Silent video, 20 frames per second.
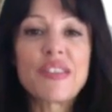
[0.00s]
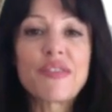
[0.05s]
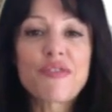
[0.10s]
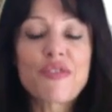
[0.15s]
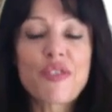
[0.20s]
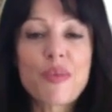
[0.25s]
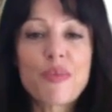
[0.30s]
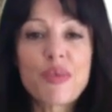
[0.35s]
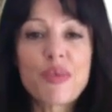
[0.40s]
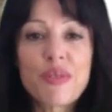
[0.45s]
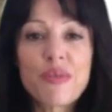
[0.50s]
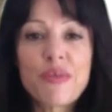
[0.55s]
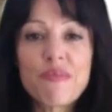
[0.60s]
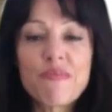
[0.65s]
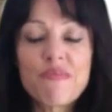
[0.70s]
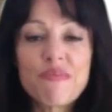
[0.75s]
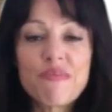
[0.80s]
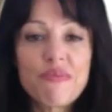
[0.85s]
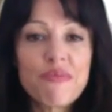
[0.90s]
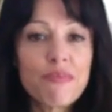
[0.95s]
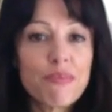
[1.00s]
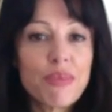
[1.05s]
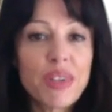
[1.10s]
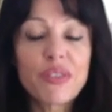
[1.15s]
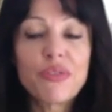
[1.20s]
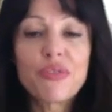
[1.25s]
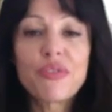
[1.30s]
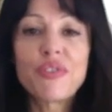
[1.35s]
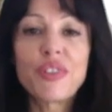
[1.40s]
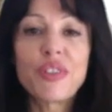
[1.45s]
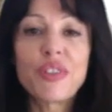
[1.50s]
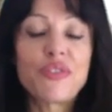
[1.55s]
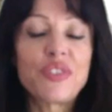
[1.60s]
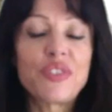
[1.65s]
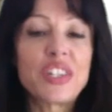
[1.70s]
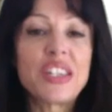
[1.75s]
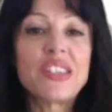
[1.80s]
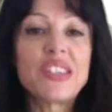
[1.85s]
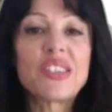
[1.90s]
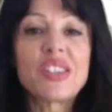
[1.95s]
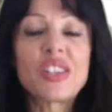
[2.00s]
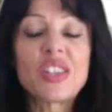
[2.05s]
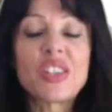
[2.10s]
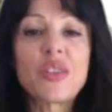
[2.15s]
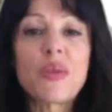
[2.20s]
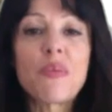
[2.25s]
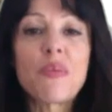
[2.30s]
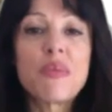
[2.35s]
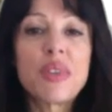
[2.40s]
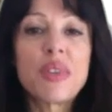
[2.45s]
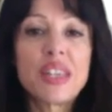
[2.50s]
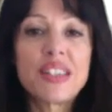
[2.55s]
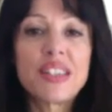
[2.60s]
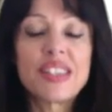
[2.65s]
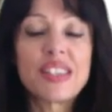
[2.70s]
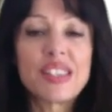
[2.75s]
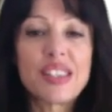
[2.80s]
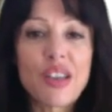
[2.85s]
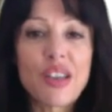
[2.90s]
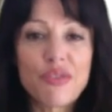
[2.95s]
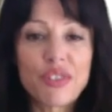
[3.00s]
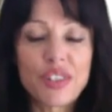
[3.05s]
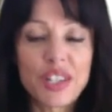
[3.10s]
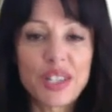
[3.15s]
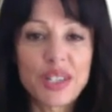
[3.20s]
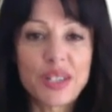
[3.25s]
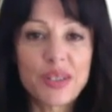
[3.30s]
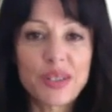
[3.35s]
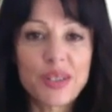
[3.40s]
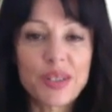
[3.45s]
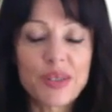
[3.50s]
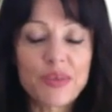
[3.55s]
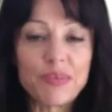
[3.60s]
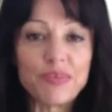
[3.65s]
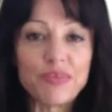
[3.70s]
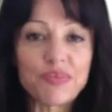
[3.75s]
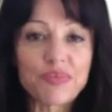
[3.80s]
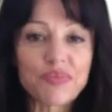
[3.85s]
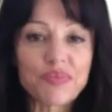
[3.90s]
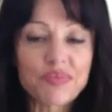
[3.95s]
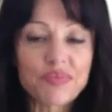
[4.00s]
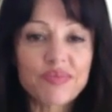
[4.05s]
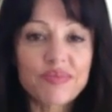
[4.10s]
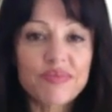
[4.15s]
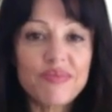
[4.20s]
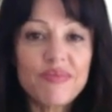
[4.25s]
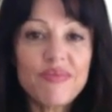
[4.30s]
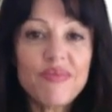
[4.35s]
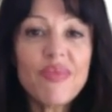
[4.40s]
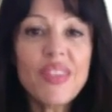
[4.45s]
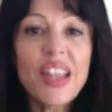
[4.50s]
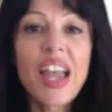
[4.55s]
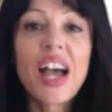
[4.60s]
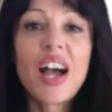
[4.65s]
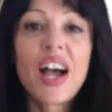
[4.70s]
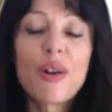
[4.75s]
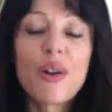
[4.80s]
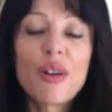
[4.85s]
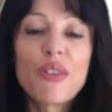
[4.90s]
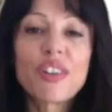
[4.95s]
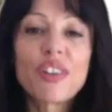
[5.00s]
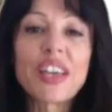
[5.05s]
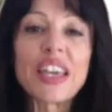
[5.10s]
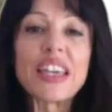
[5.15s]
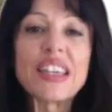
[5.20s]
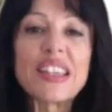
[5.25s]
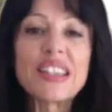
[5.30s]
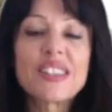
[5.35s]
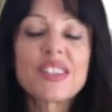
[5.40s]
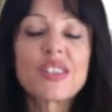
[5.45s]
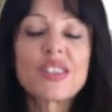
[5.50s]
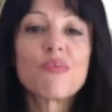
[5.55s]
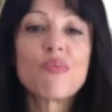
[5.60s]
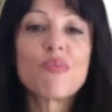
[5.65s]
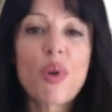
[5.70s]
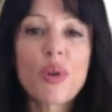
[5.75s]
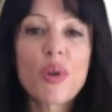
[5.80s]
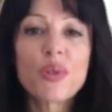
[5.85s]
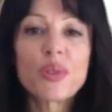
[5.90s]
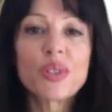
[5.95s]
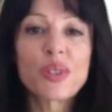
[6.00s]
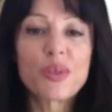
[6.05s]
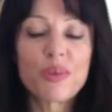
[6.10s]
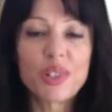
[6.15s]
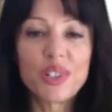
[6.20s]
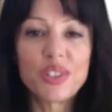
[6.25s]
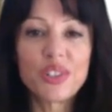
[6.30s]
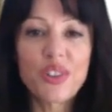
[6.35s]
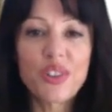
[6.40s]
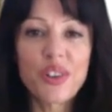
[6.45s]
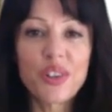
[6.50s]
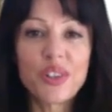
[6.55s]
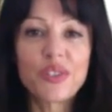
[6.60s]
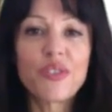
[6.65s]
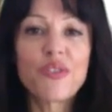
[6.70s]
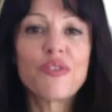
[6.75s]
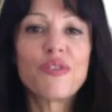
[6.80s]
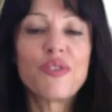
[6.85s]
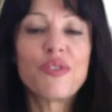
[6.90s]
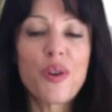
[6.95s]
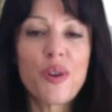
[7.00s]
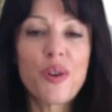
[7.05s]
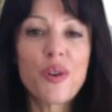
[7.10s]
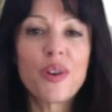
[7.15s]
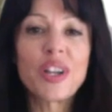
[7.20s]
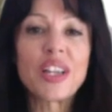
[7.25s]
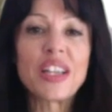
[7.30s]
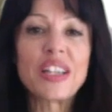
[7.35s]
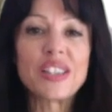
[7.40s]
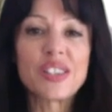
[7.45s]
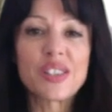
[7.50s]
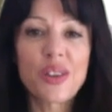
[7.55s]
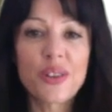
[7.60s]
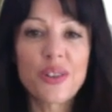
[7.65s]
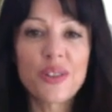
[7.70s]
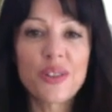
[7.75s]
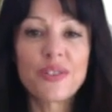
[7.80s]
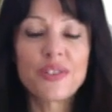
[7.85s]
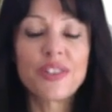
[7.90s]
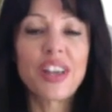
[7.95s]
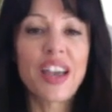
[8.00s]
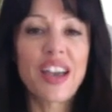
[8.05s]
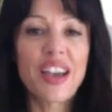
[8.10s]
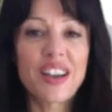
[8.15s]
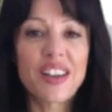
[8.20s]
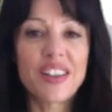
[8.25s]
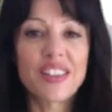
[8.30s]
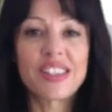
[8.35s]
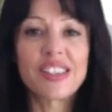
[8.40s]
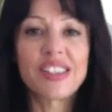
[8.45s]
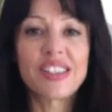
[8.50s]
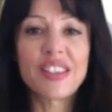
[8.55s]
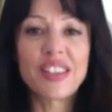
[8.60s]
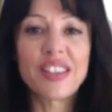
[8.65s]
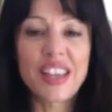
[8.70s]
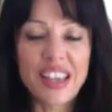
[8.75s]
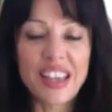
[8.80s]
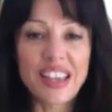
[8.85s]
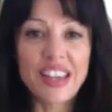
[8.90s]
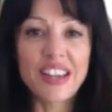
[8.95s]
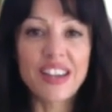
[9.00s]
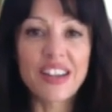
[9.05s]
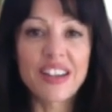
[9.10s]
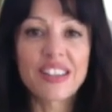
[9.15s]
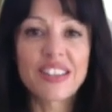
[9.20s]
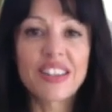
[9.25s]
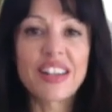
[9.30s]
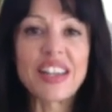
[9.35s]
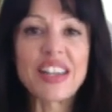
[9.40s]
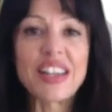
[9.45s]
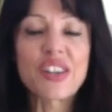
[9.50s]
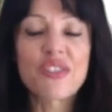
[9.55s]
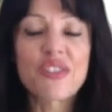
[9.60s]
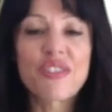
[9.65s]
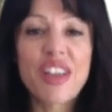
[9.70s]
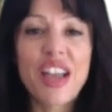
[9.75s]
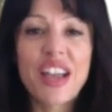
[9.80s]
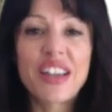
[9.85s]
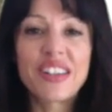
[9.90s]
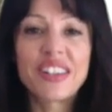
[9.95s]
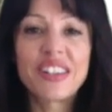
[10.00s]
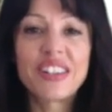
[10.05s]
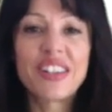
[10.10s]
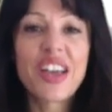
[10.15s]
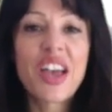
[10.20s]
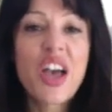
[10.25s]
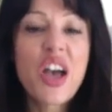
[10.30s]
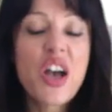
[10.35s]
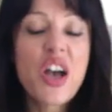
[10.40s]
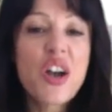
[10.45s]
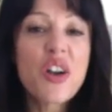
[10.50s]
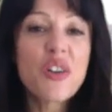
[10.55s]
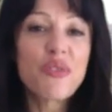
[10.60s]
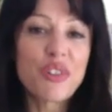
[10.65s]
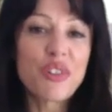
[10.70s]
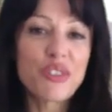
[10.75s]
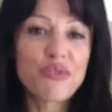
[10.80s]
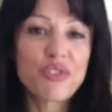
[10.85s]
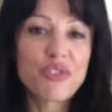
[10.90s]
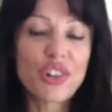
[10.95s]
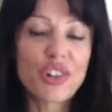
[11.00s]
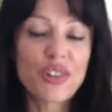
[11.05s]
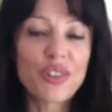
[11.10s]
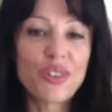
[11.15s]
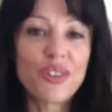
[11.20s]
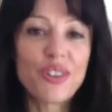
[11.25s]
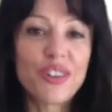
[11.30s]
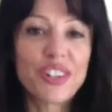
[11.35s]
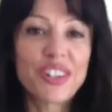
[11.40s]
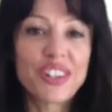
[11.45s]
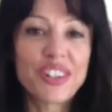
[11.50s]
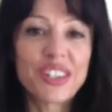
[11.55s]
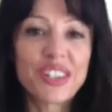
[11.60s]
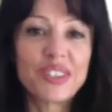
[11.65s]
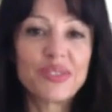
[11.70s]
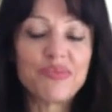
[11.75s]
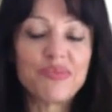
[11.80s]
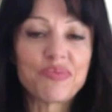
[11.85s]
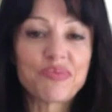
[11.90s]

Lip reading: from the mid-50s to the mid-70s. However, he is most well known for his own house here that he created with John Lautner.